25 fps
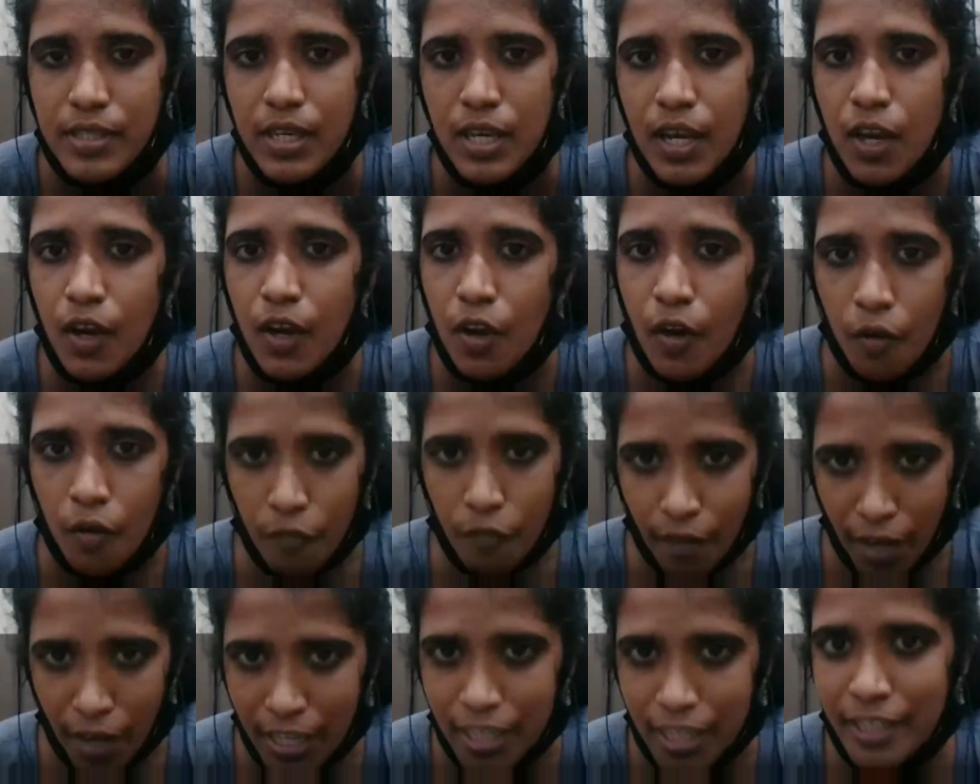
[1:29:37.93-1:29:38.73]
While it
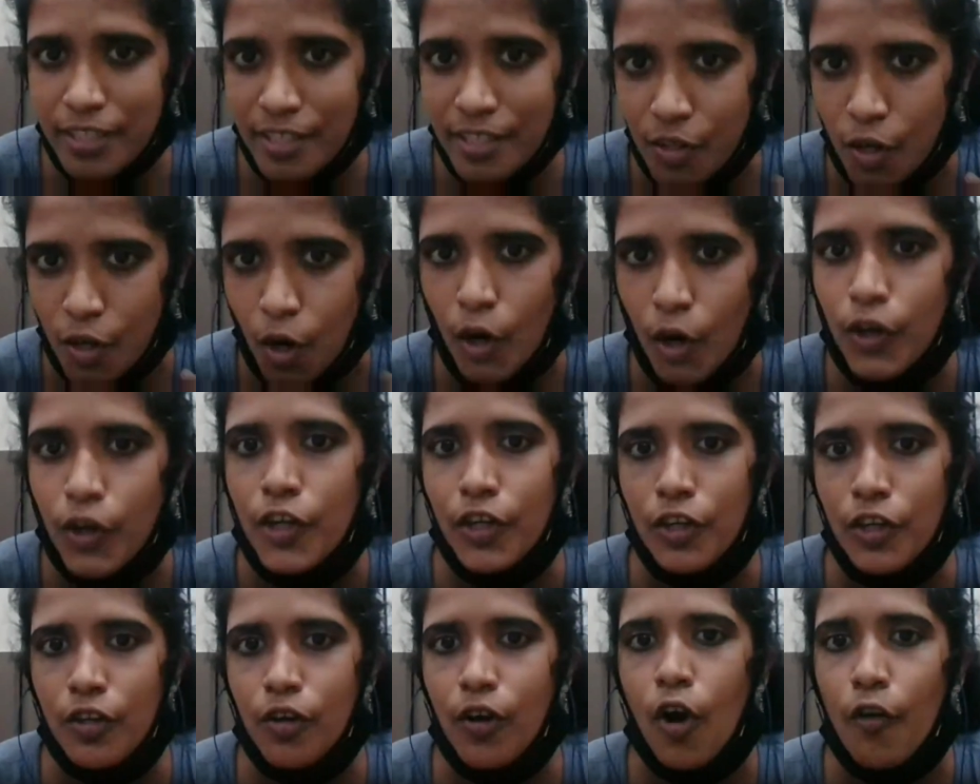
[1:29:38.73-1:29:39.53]
is not
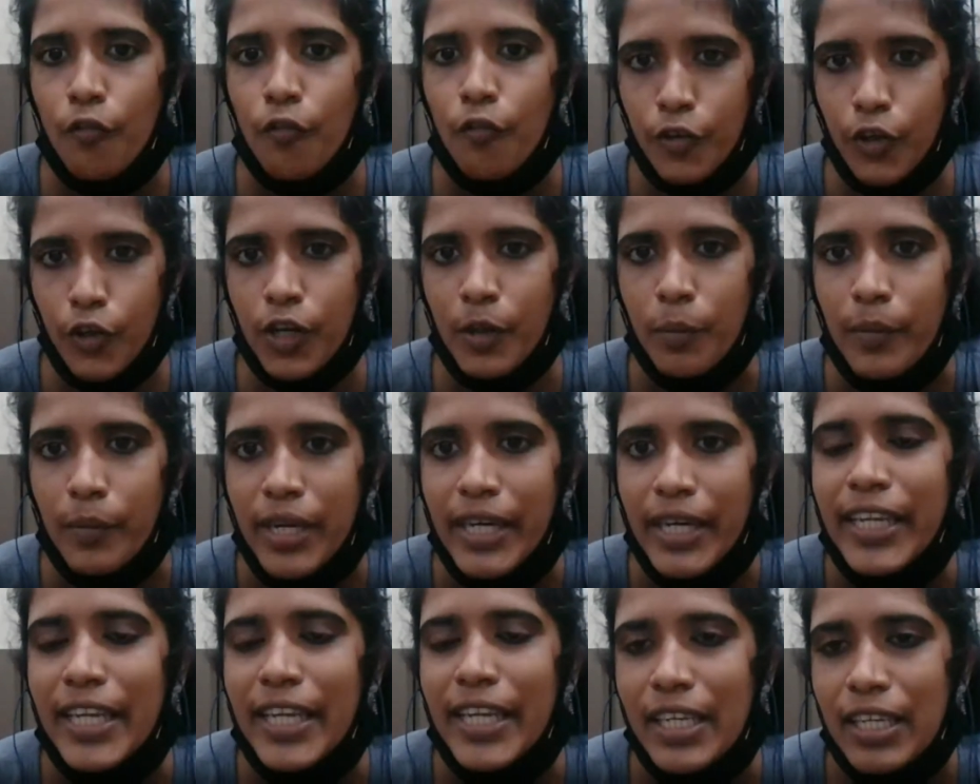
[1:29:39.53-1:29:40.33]
of your immediate
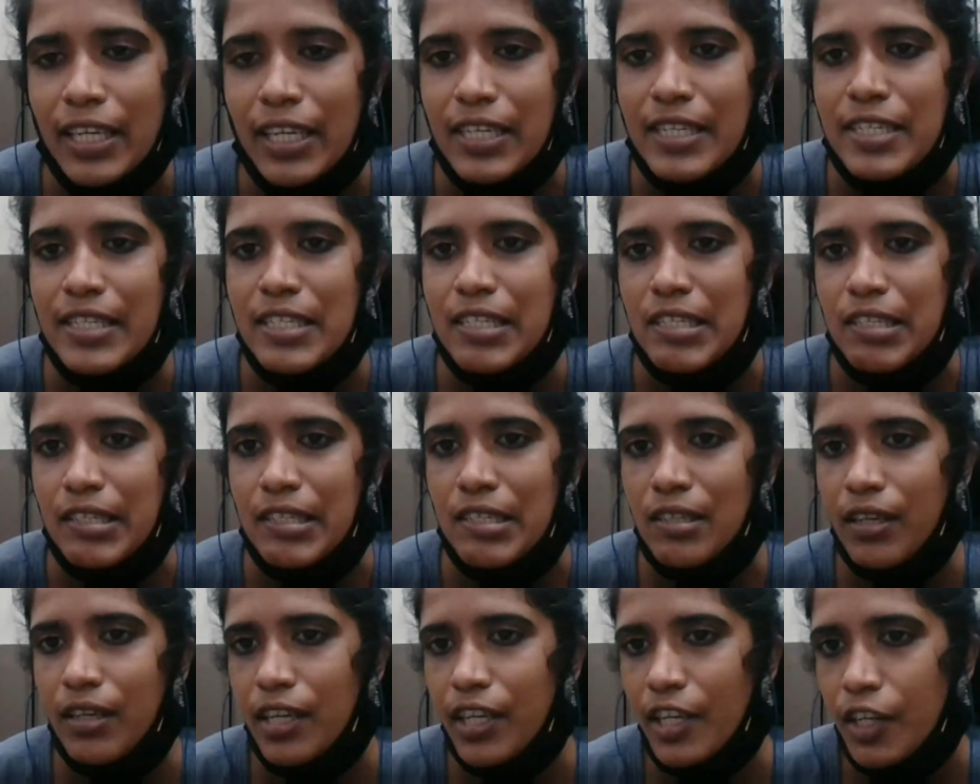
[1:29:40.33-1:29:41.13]
concern,
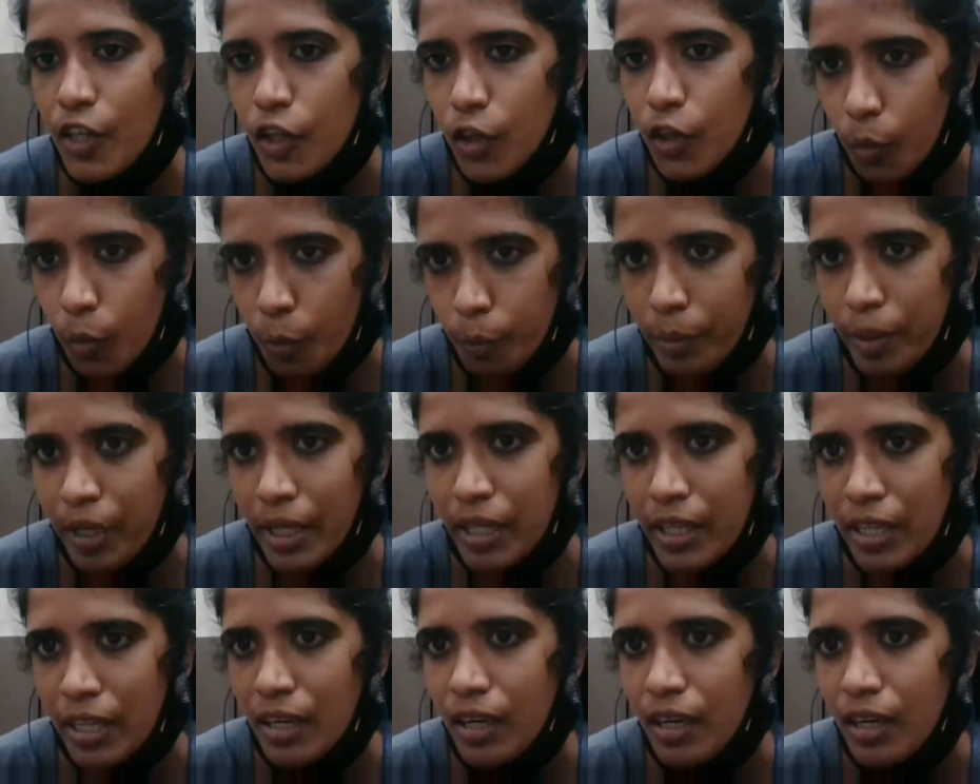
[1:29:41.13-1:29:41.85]
in your opinion,